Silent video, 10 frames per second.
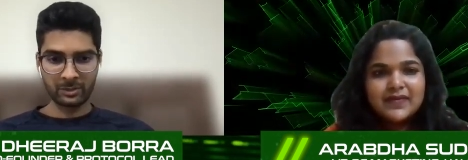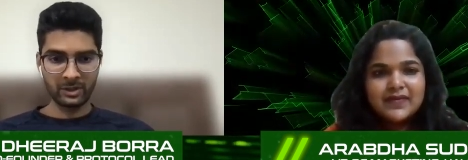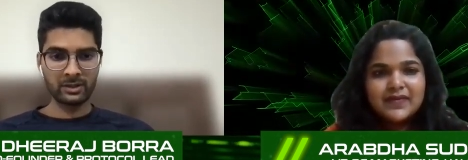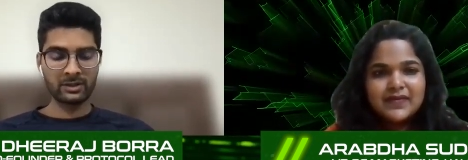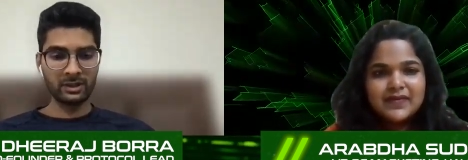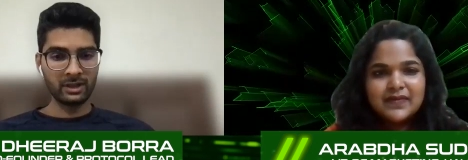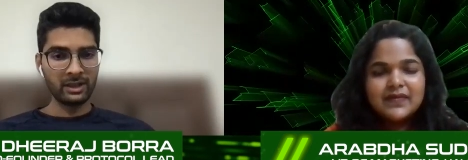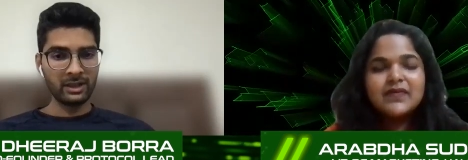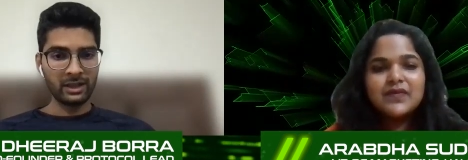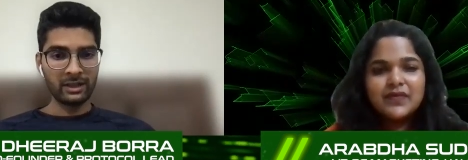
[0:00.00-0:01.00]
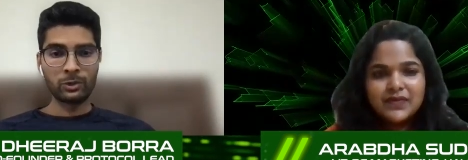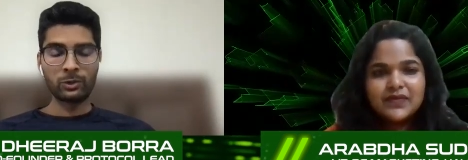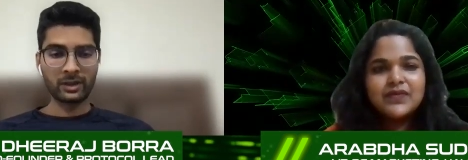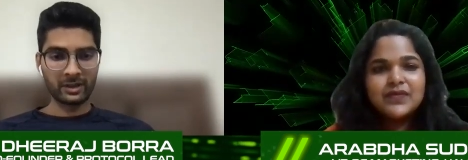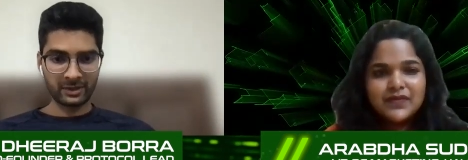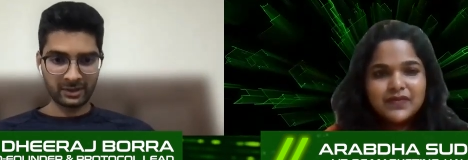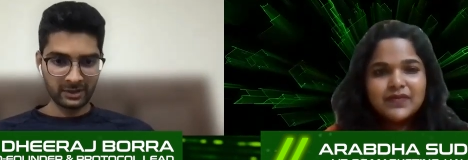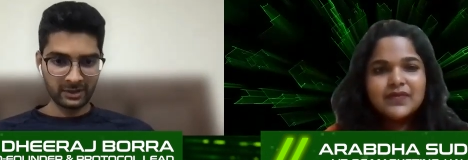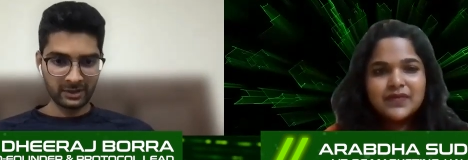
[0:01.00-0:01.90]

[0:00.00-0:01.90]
Speaker 1: experience in doing this.